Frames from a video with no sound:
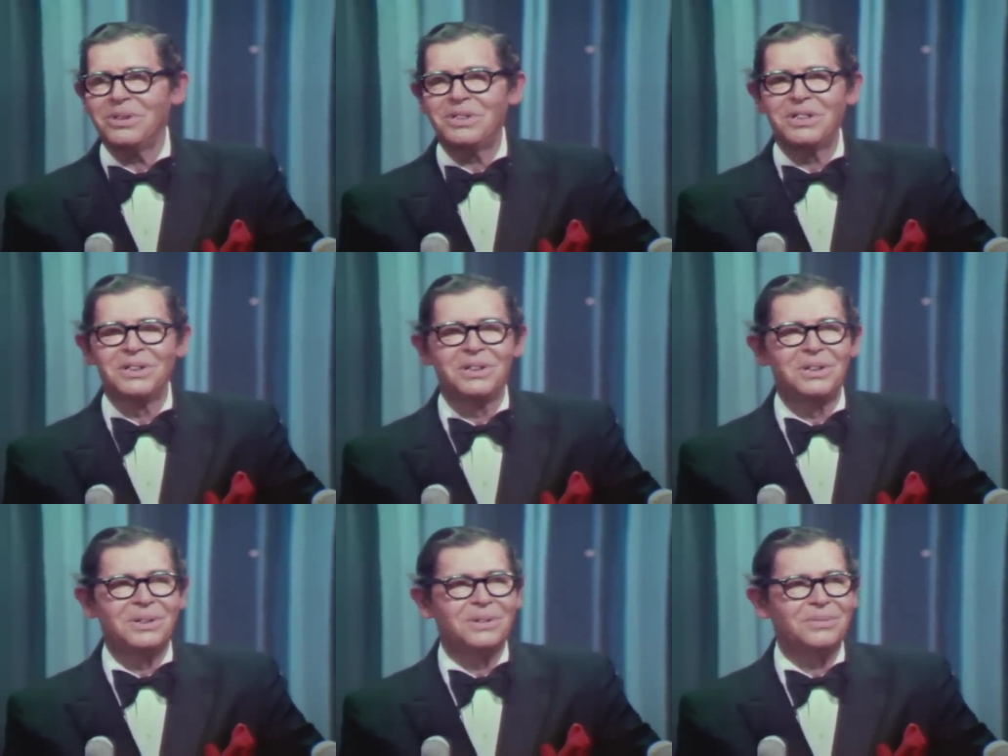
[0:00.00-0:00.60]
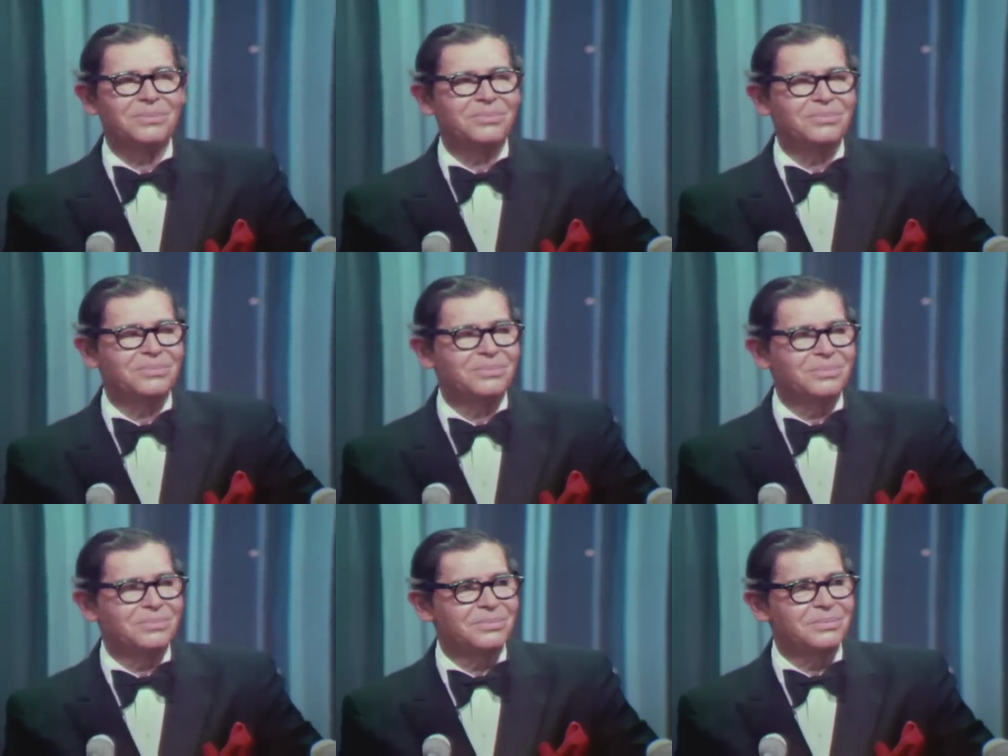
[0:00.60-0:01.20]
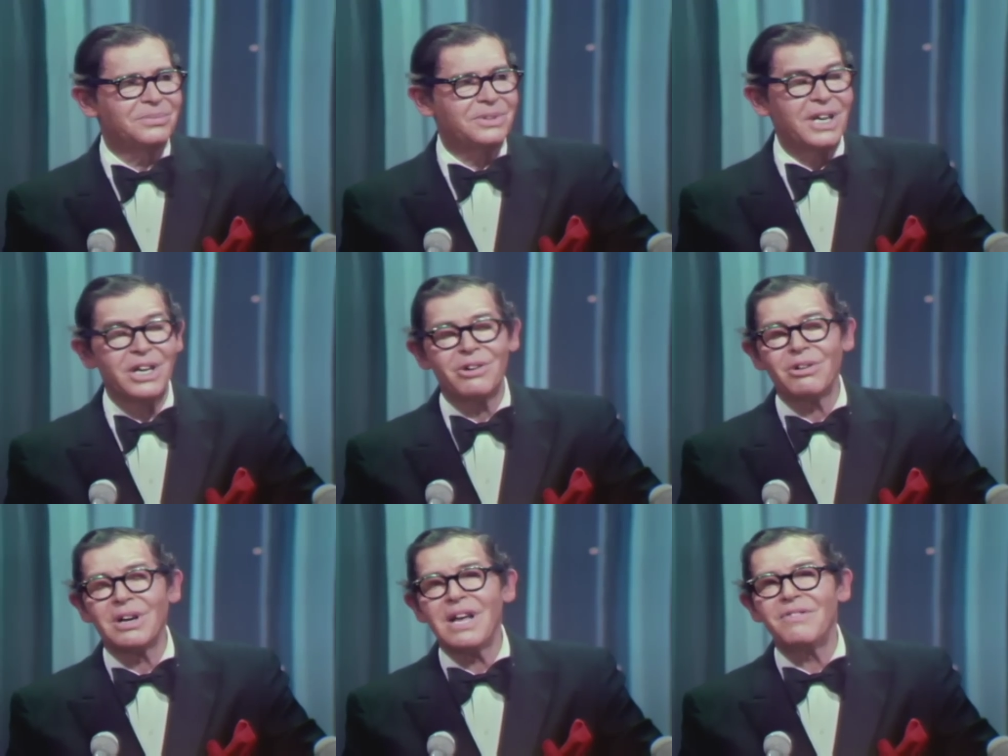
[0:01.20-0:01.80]
until 10
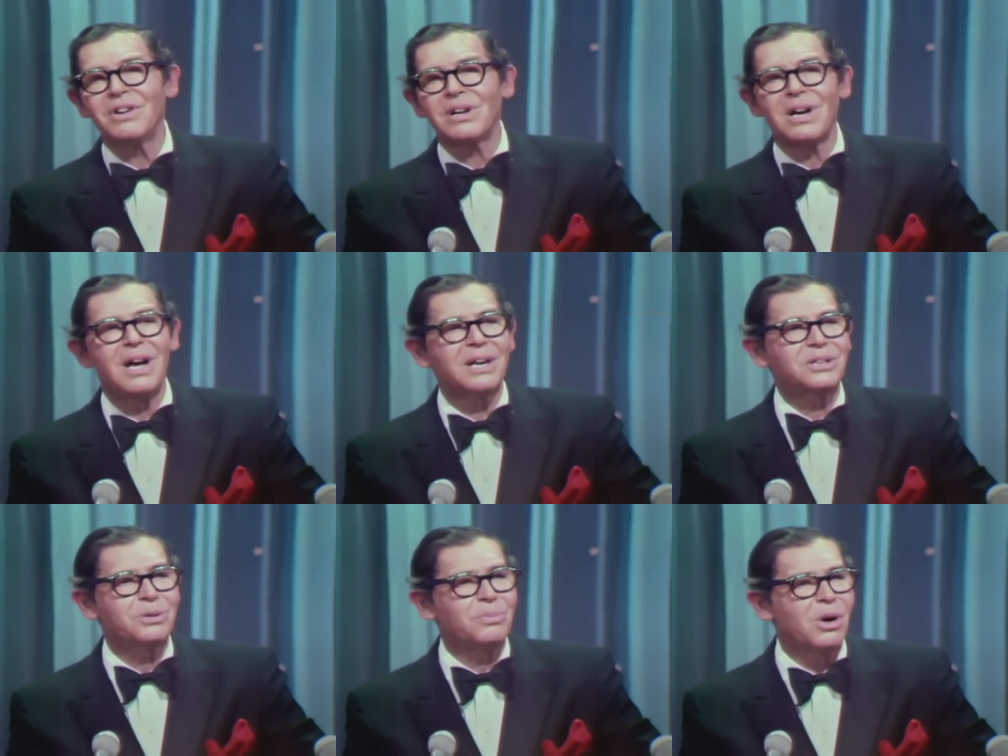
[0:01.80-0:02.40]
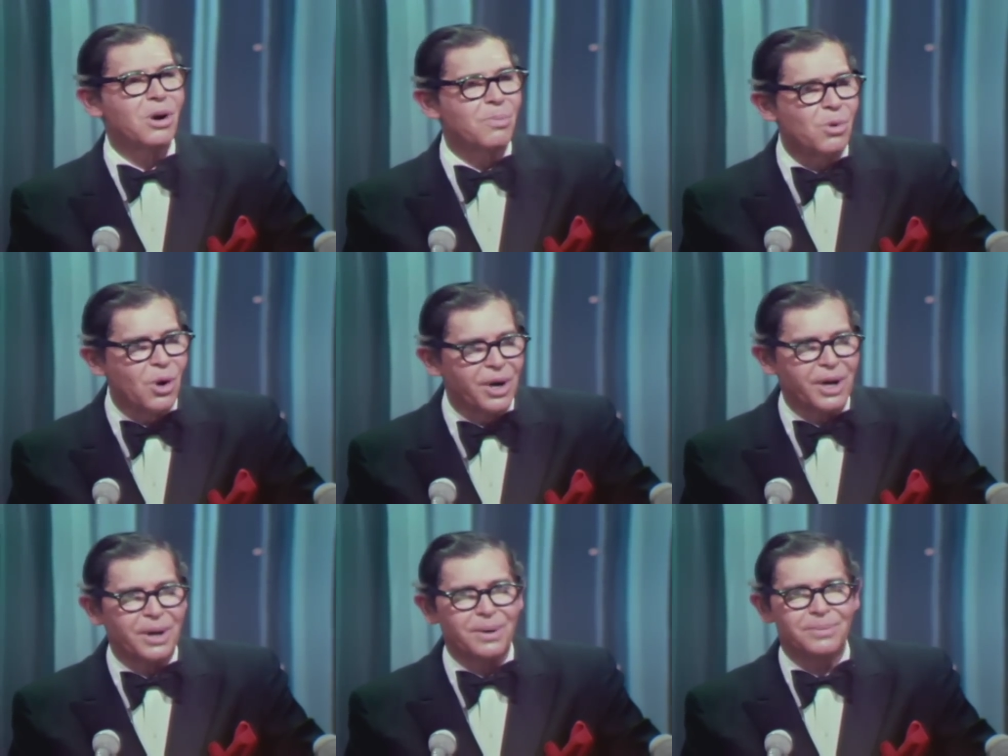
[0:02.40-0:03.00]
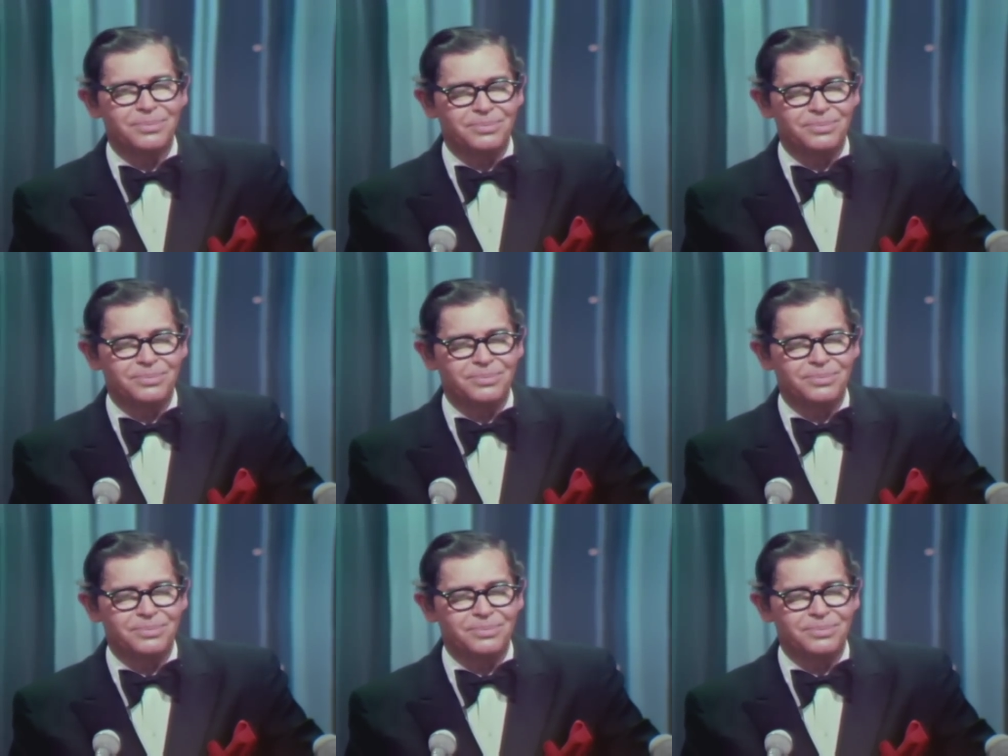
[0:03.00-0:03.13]
or 11 o'clock tomorrow morning.